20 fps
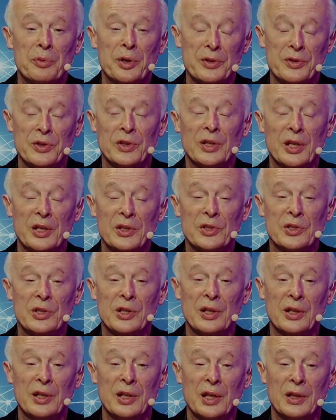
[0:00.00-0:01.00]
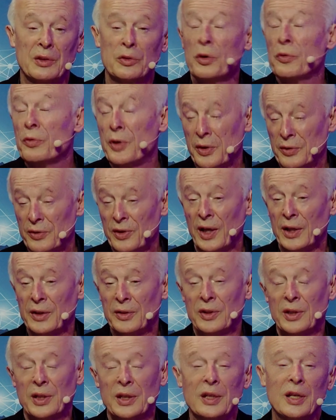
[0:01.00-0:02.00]
presentation in
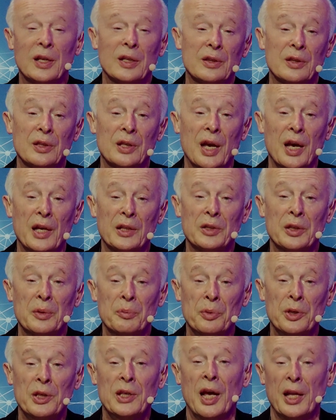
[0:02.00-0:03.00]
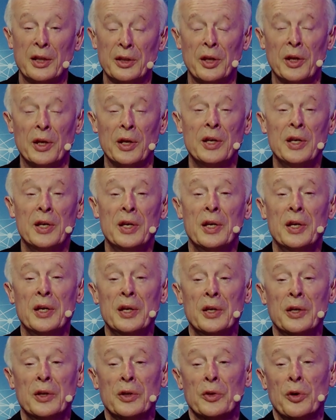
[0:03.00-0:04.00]
2019 at the ITP under
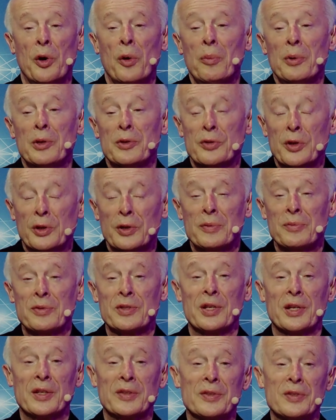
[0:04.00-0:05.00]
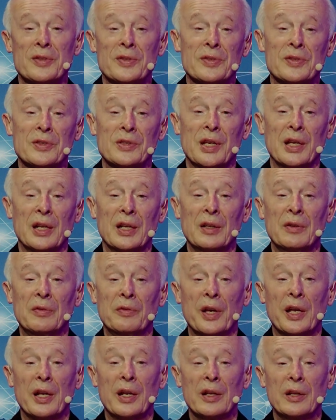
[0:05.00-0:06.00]
normal circumstances
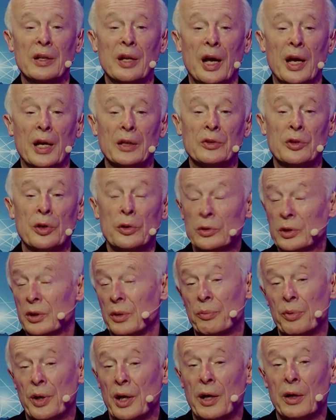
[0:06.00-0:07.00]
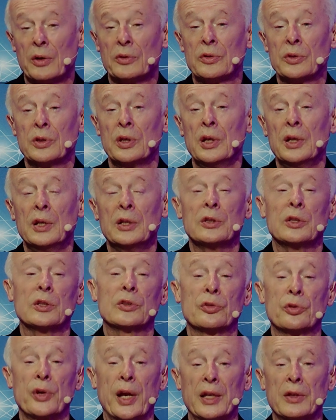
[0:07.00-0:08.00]
still, well, I talked about
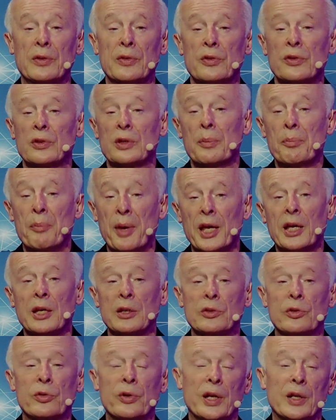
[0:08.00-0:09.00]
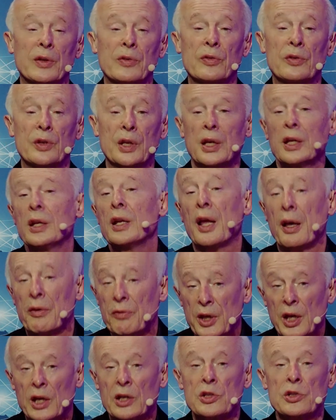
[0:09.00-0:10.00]
the trends, the mega trends in
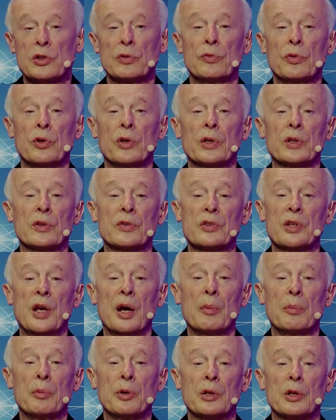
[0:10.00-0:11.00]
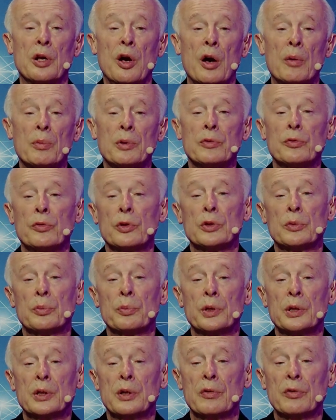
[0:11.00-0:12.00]
aviation, for example, carbon
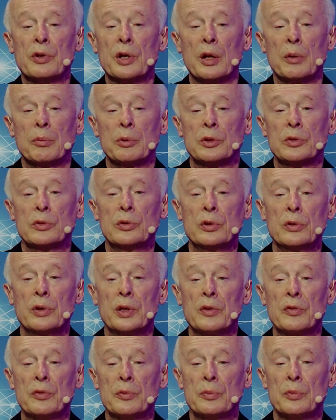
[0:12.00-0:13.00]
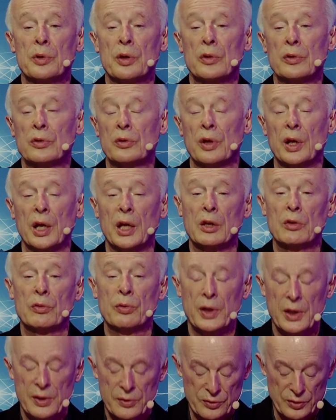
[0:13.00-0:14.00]
footprint of global tourism, the
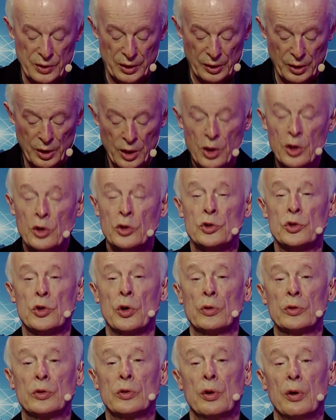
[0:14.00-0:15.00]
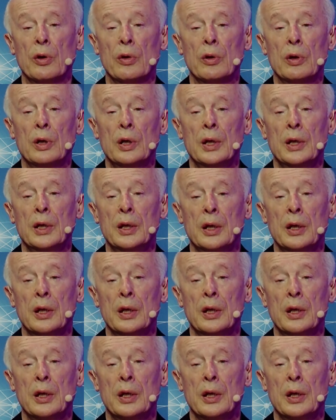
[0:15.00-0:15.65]
increase in short-haul